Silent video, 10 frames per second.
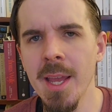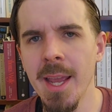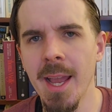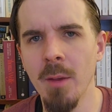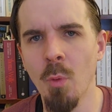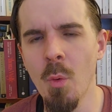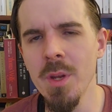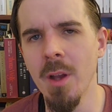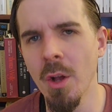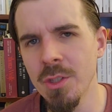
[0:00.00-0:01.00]
And what
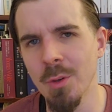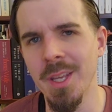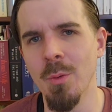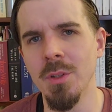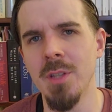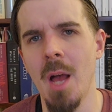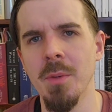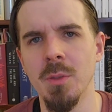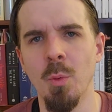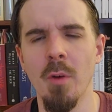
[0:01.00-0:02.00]
we also get with
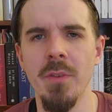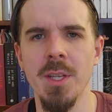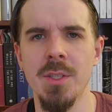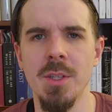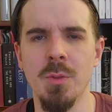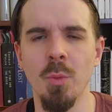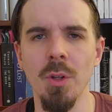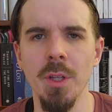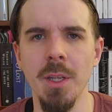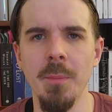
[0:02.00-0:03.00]
Thomas Wolfe is this
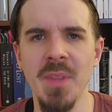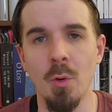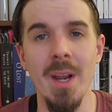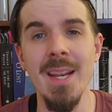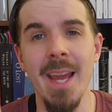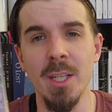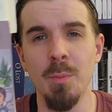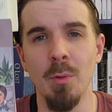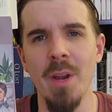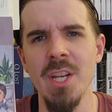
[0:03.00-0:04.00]
really great
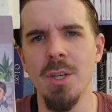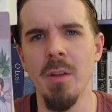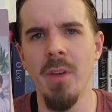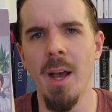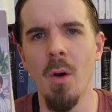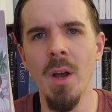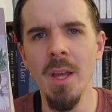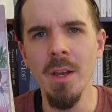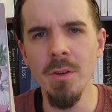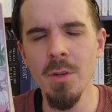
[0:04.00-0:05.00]
exploration of how
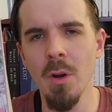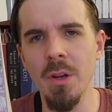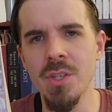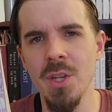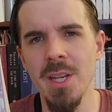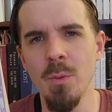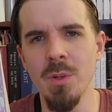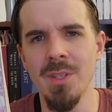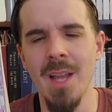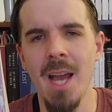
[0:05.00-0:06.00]
New York City
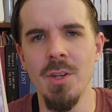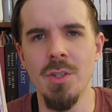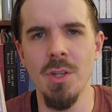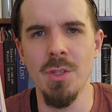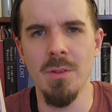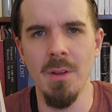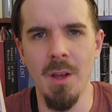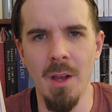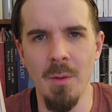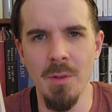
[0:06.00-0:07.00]
was not just,
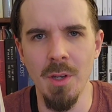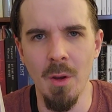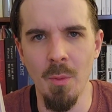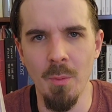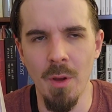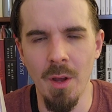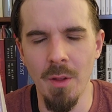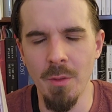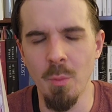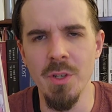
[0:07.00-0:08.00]

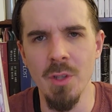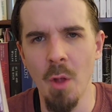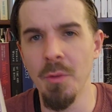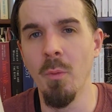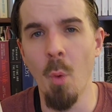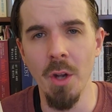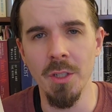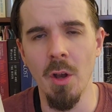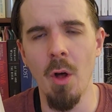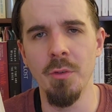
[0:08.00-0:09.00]
the result of one
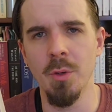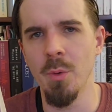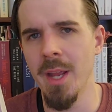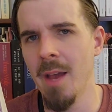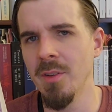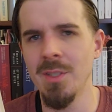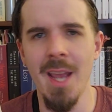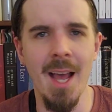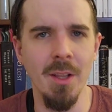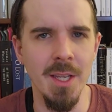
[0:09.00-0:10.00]
culture. We have
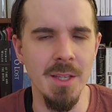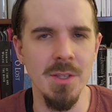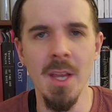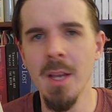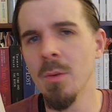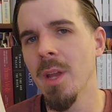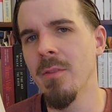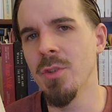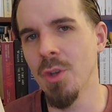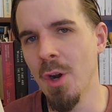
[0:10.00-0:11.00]
Italians, we
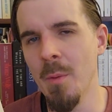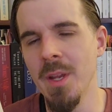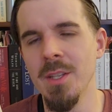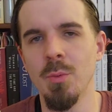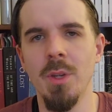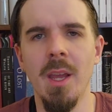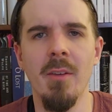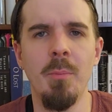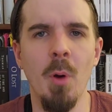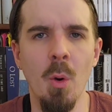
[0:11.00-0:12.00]
have Germans, we
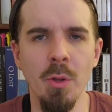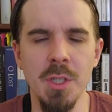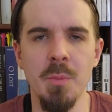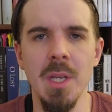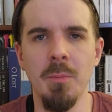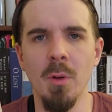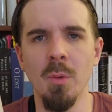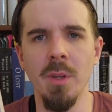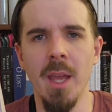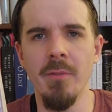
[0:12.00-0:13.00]
have Polish people,
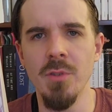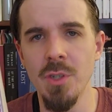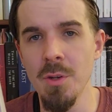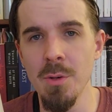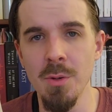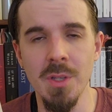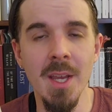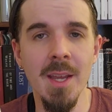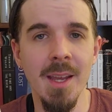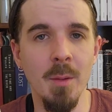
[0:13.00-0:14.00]
we have Jews
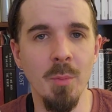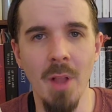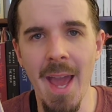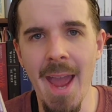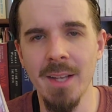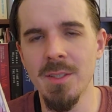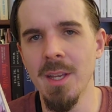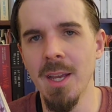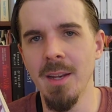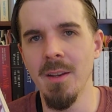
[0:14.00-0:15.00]
and blacks
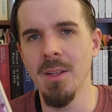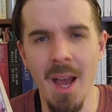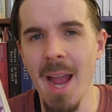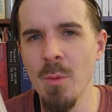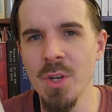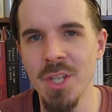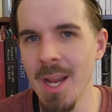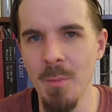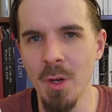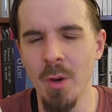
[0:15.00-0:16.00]
and the Irish
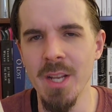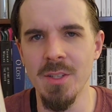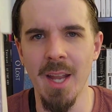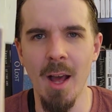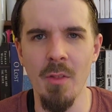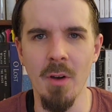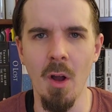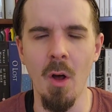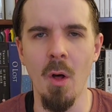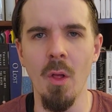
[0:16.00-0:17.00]
immigrants, and how they're
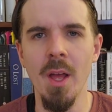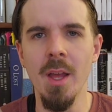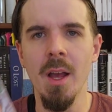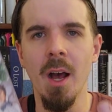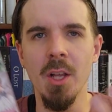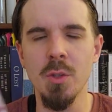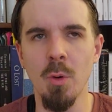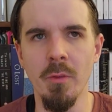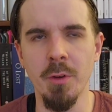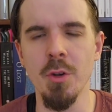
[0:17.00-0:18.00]
all sort
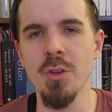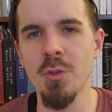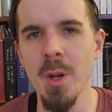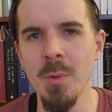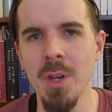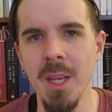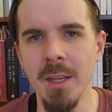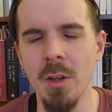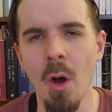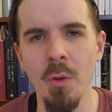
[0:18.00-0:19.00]
of
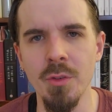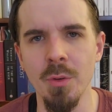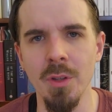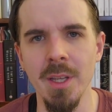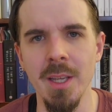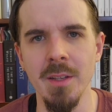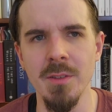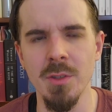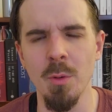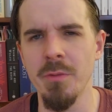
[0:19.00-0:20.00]
contributing culturally and
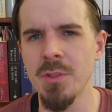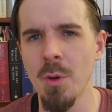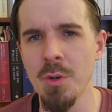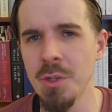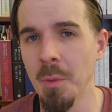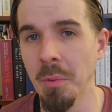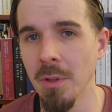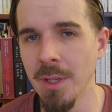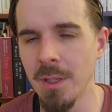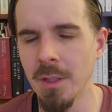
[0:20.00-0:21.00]
sort of
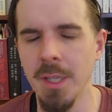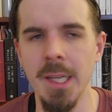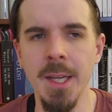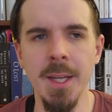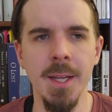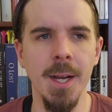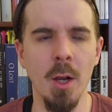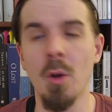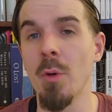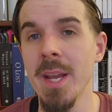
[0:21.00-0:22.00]
socio-politically,
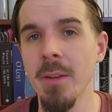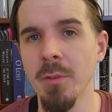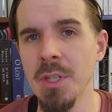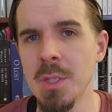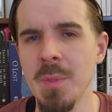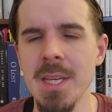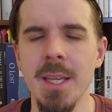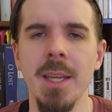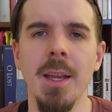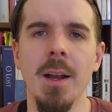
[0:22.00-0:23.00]
creatively
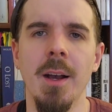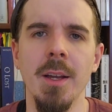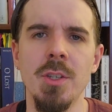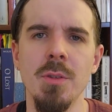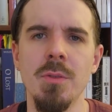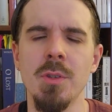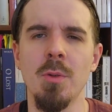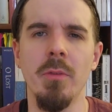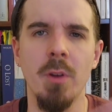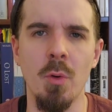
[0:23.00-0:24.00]
speaking, to
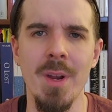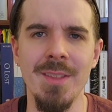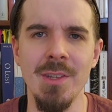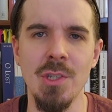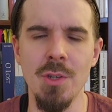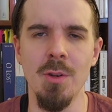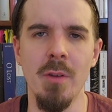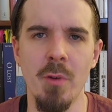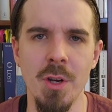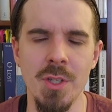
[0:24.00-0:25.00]
sort of create this
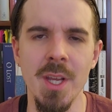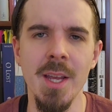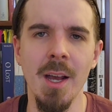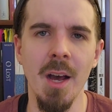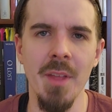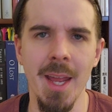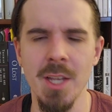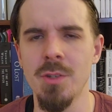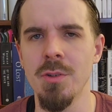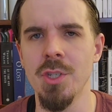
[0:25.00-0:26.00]
universe that
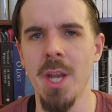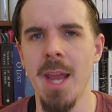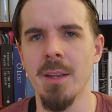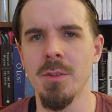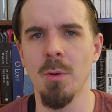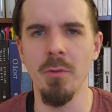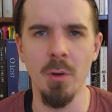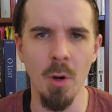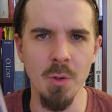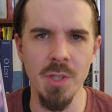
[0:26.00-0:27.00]
Esther Jack sort of
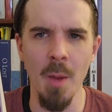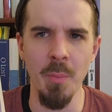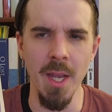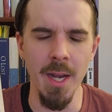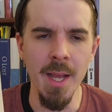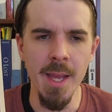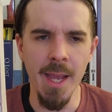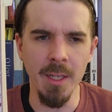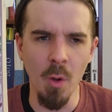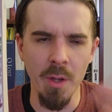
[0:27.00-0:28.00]
grows up in.
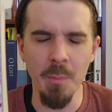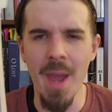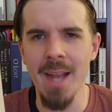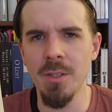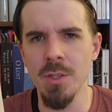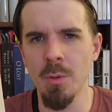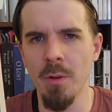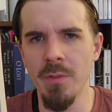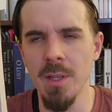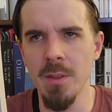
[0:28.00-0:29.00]
And going back to sort
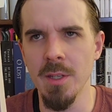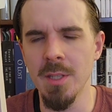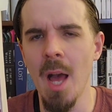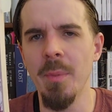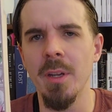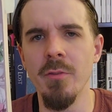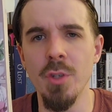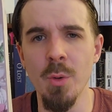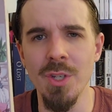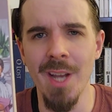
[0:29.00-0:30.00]
of the topic of
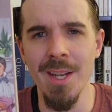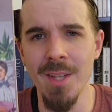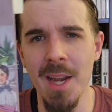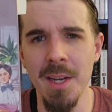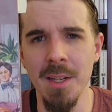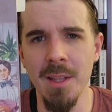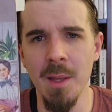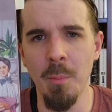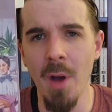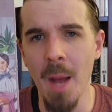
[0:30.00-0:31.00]
Jewish identity
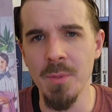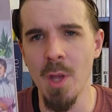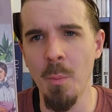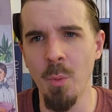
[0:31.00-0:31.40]
that pops up